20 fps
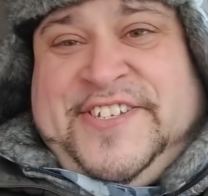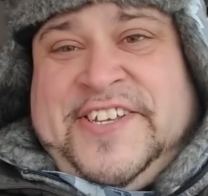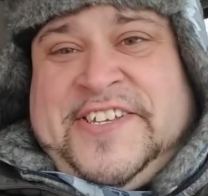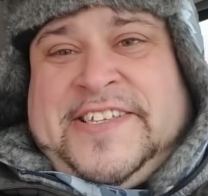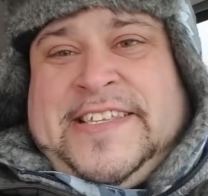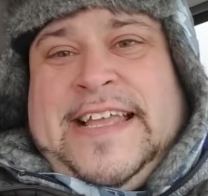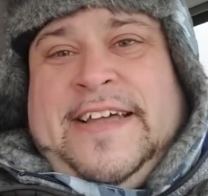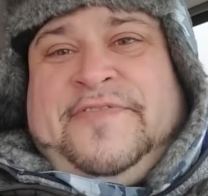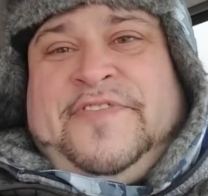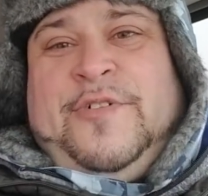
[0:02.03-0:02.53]

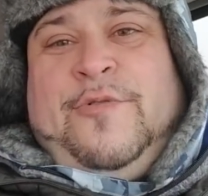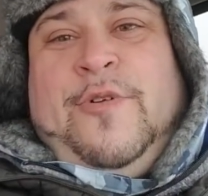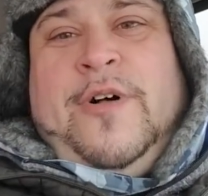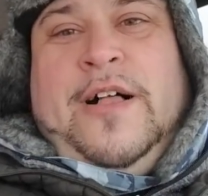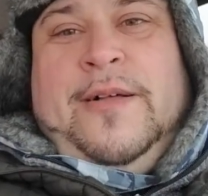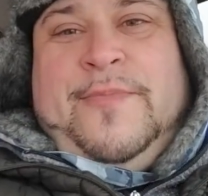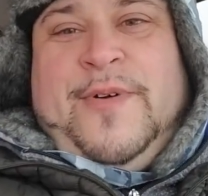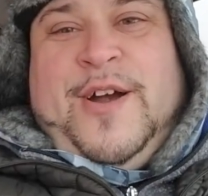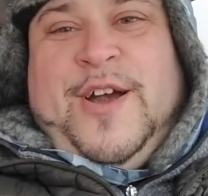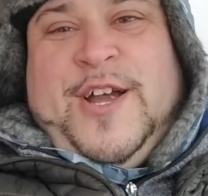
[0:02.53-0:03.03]
Just left the
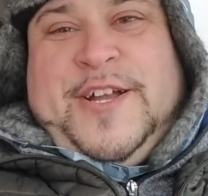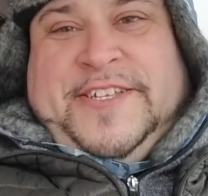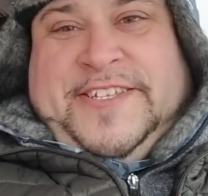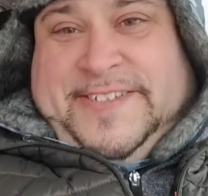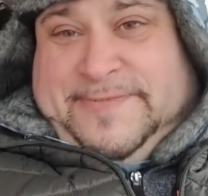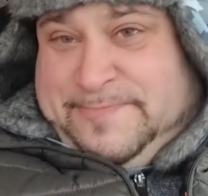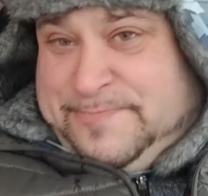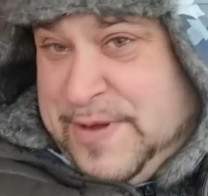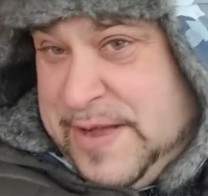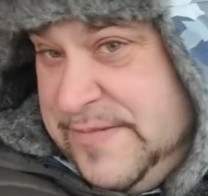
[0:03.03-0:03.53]

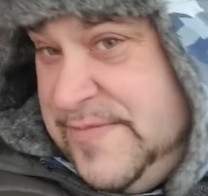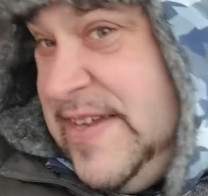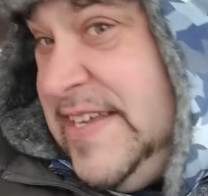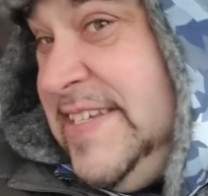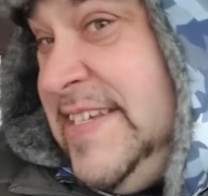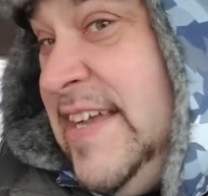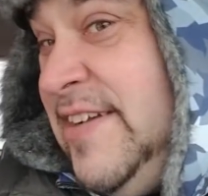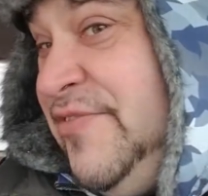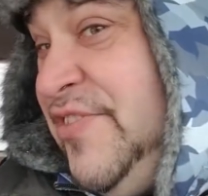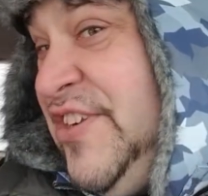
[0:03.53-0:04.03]
Walmart, bought
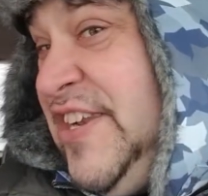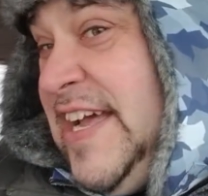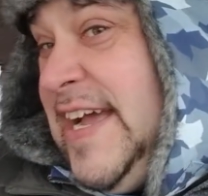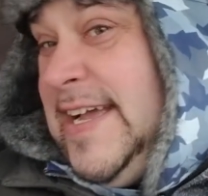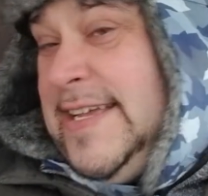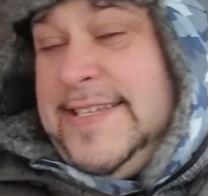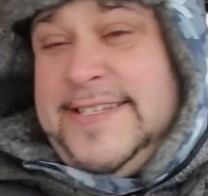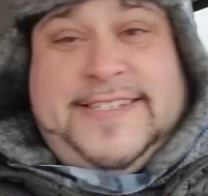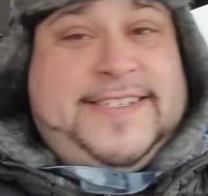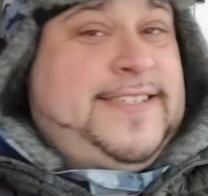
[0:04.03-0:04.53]
myself a
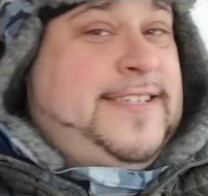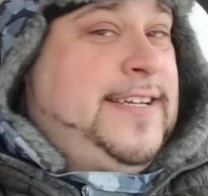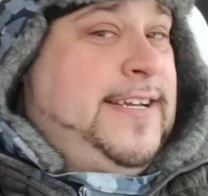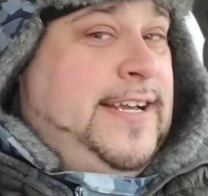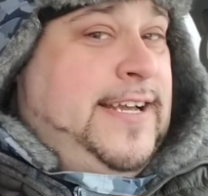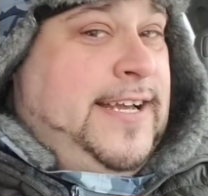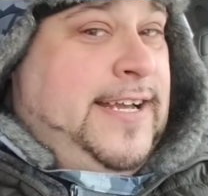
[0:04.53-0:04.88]
nice